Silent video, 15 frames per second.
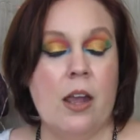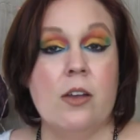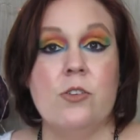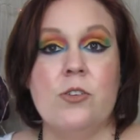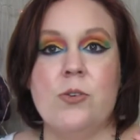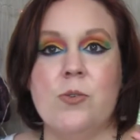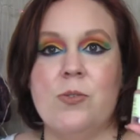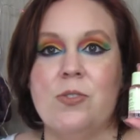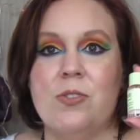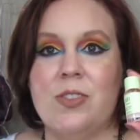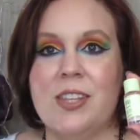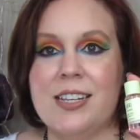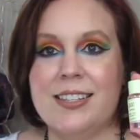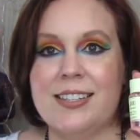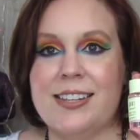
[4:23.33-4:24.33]
So
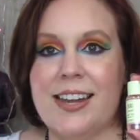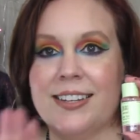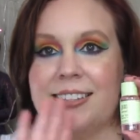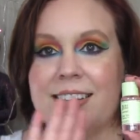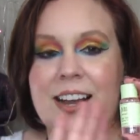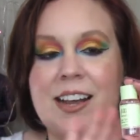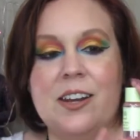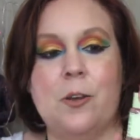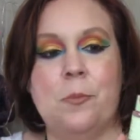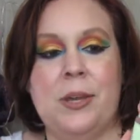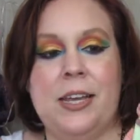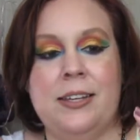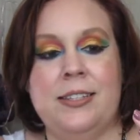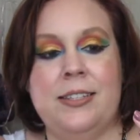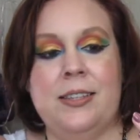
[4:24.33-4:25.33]
this next item
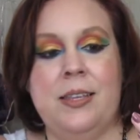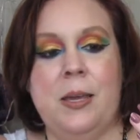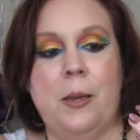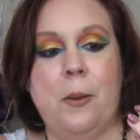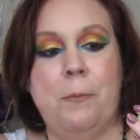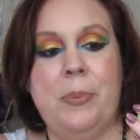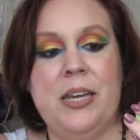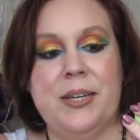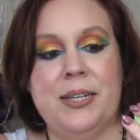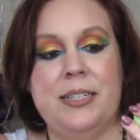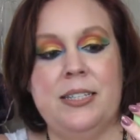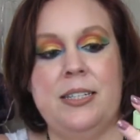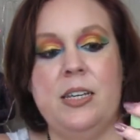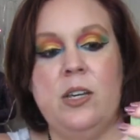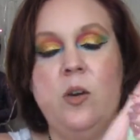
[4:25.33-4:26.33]
is the
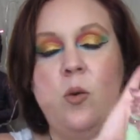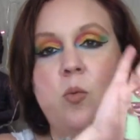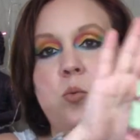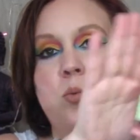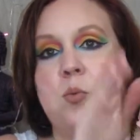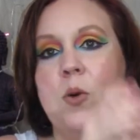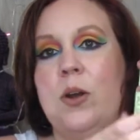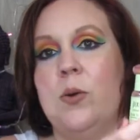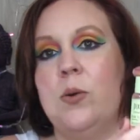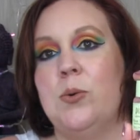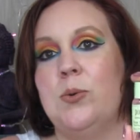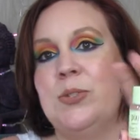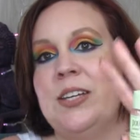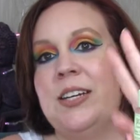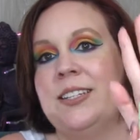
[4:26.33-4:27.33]
Pixie
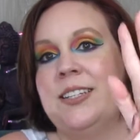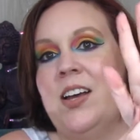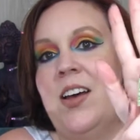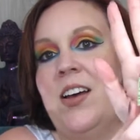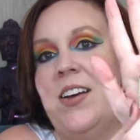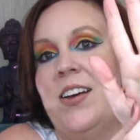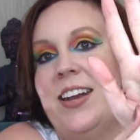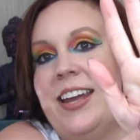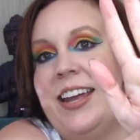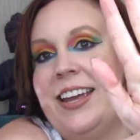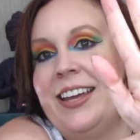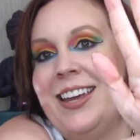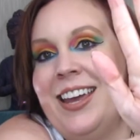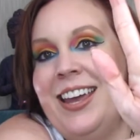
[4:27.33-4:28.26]
Rose Tonic.